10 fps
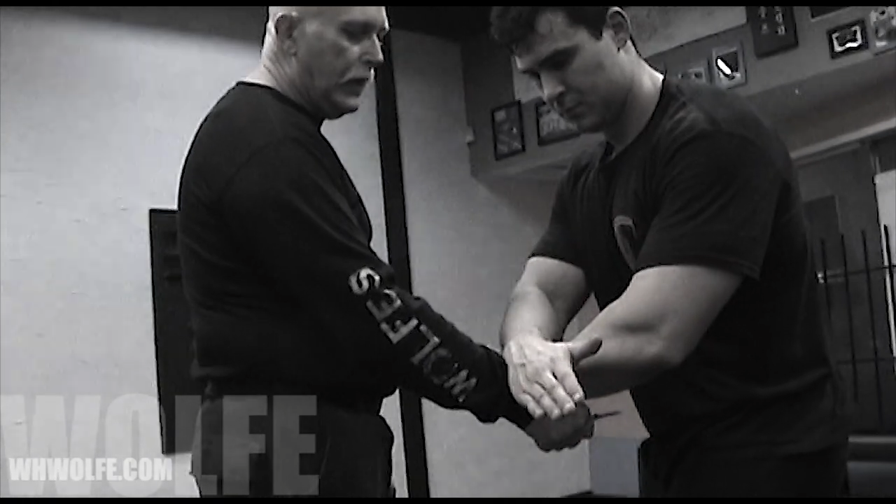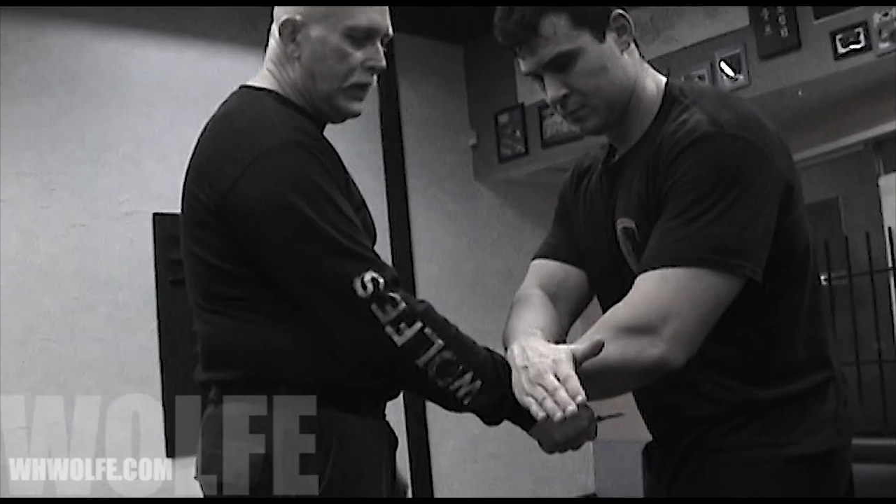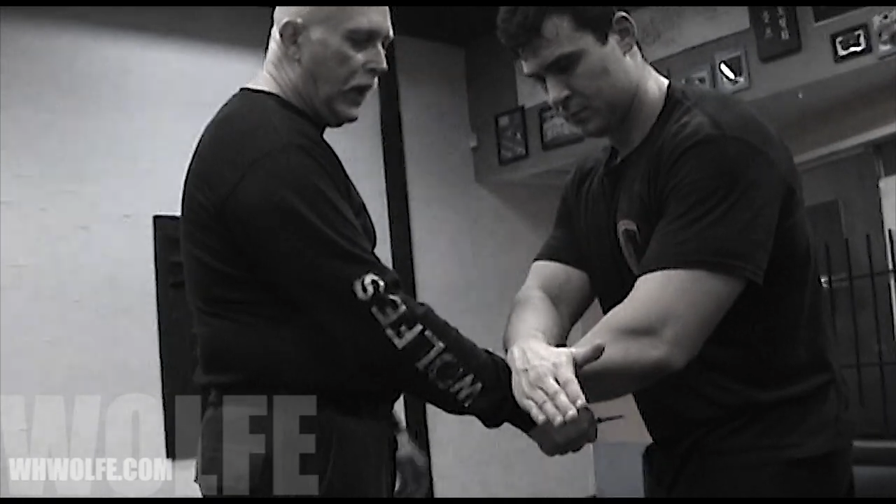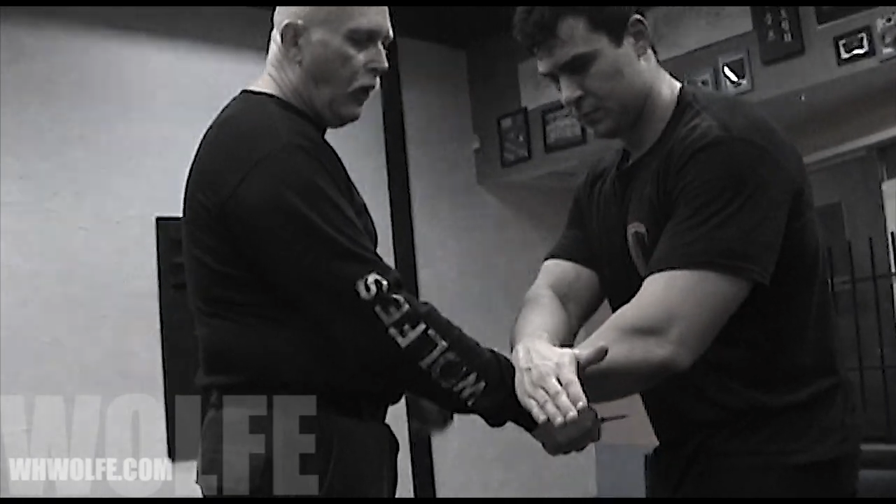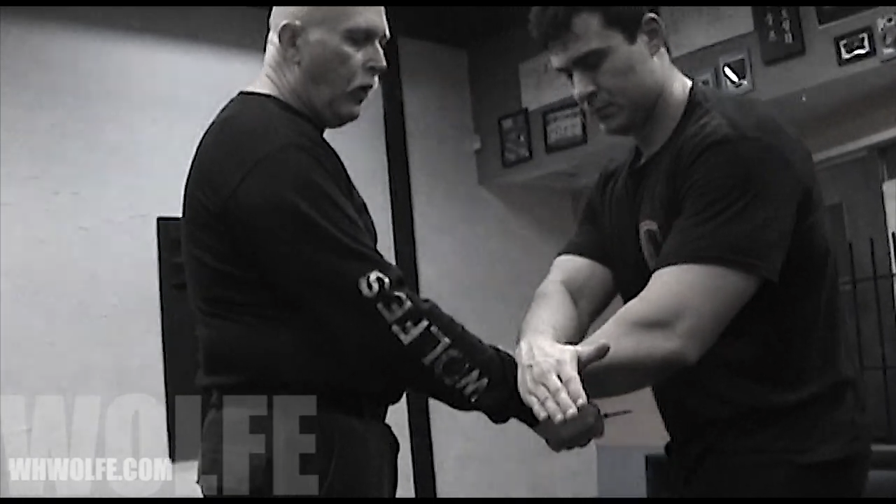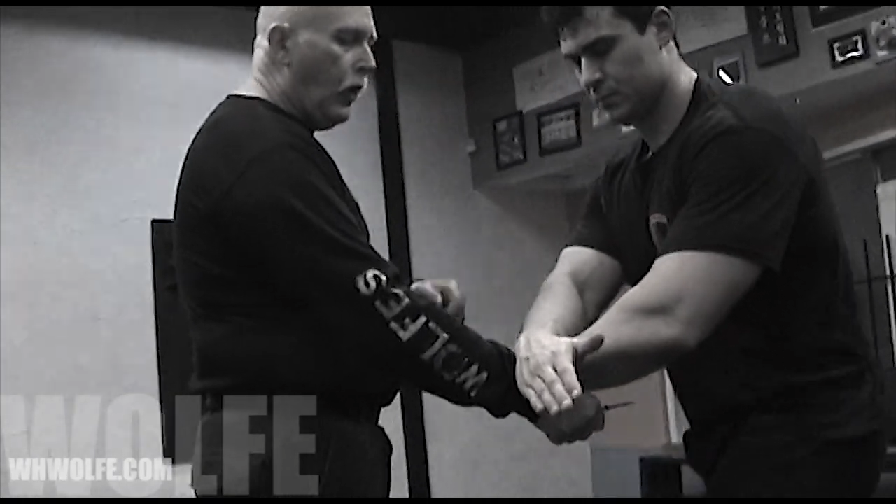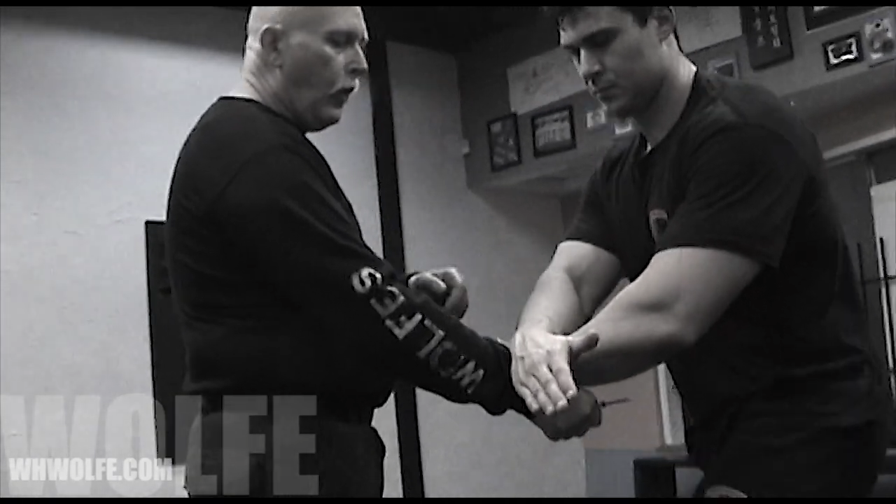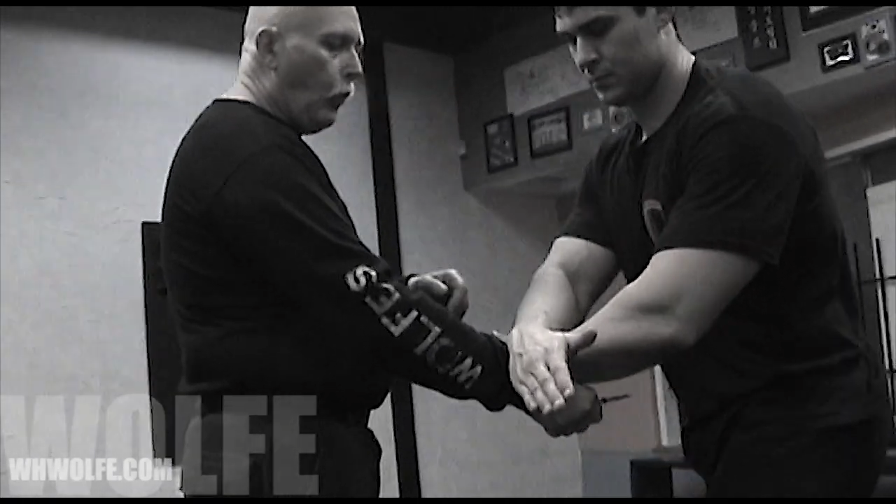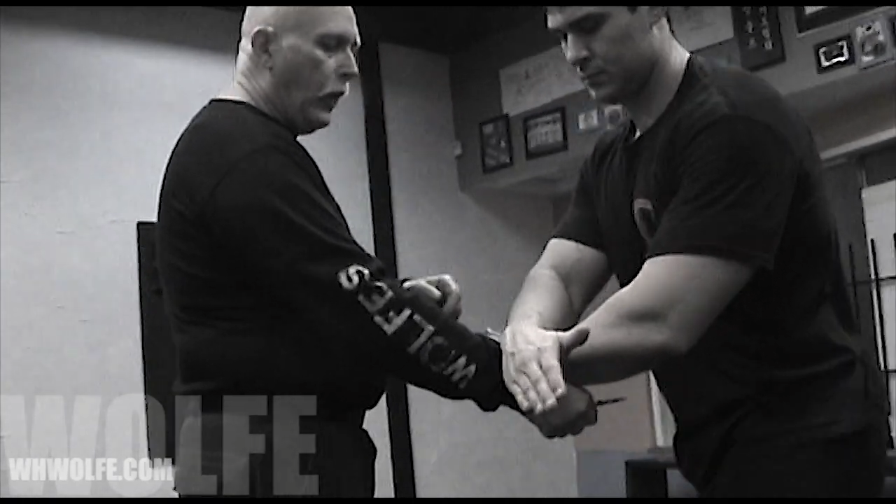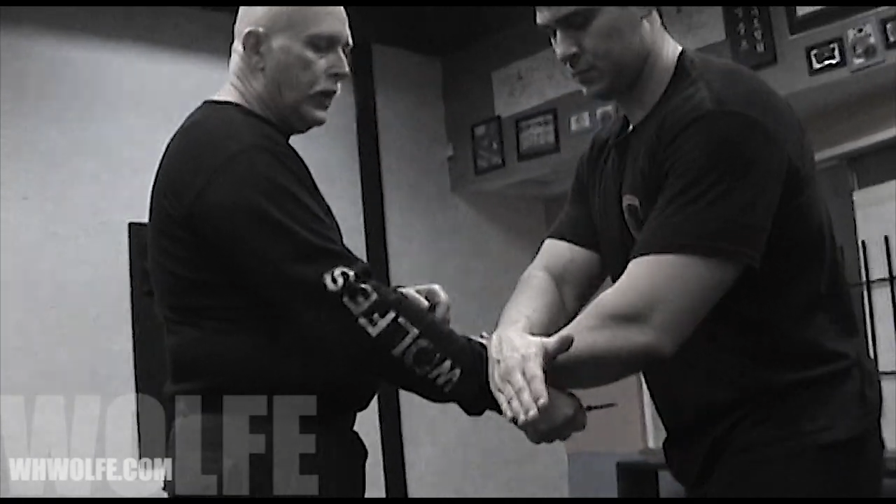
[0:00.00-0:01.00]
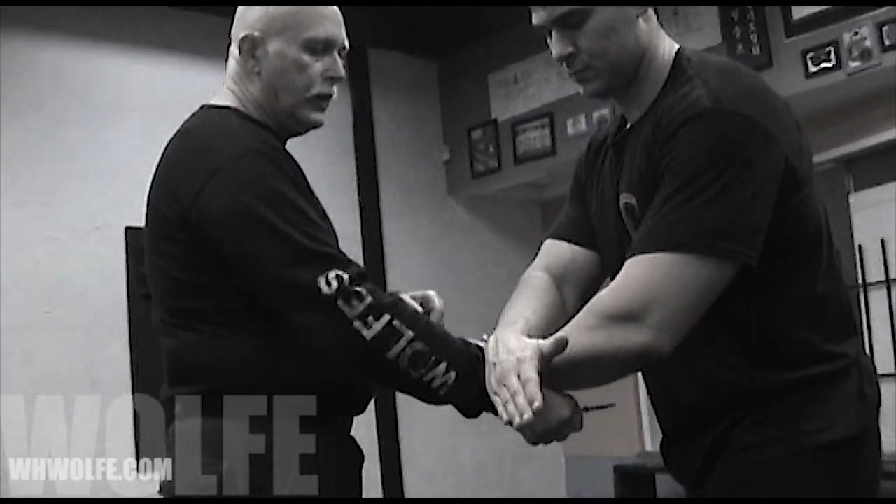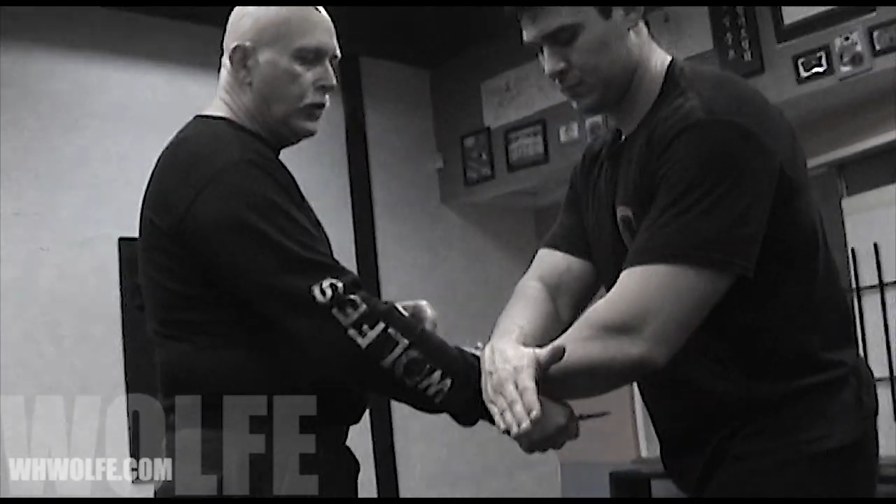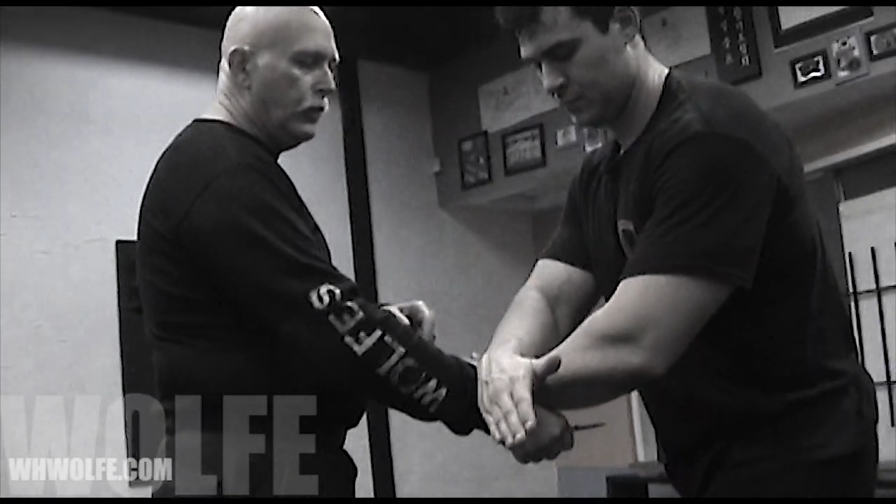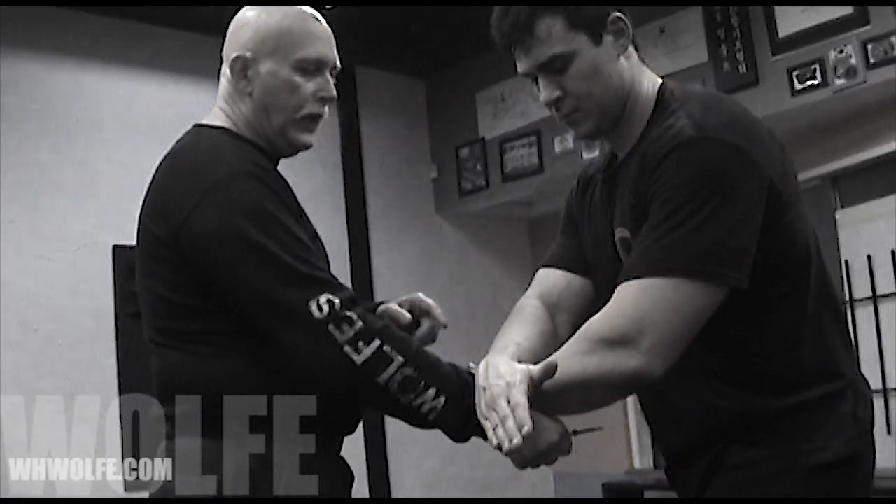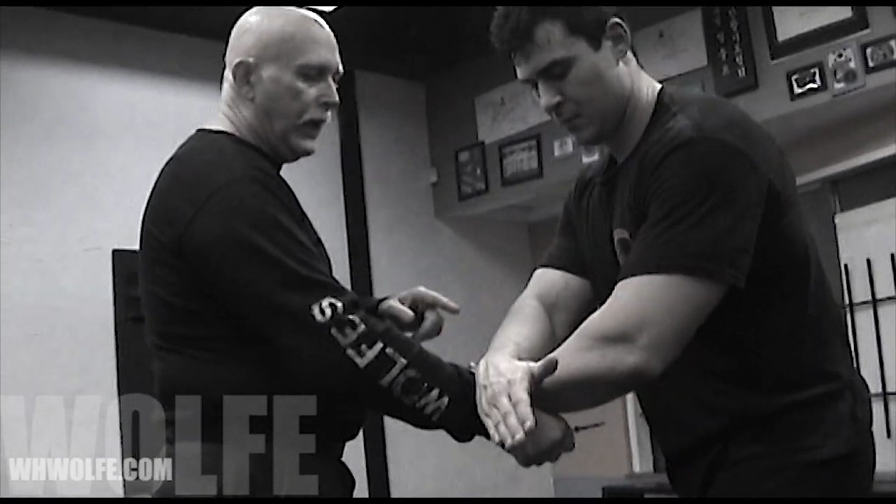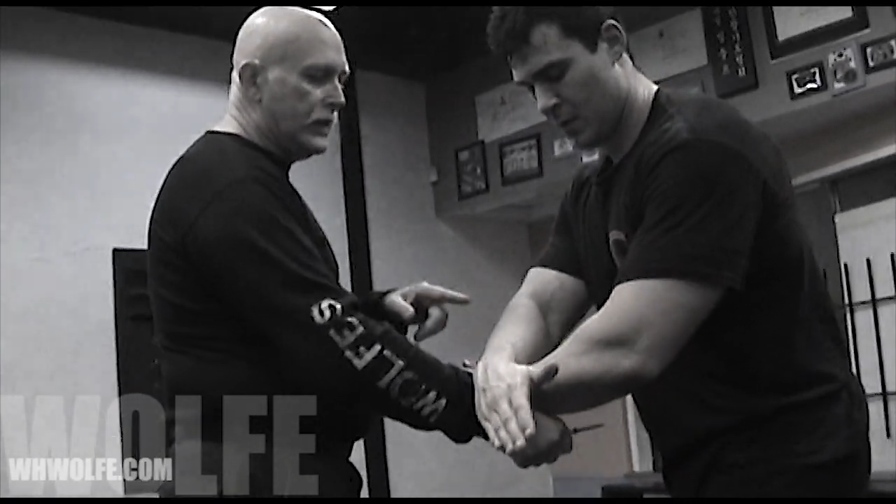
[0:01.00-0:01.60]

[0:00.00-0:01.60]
Now, what you do then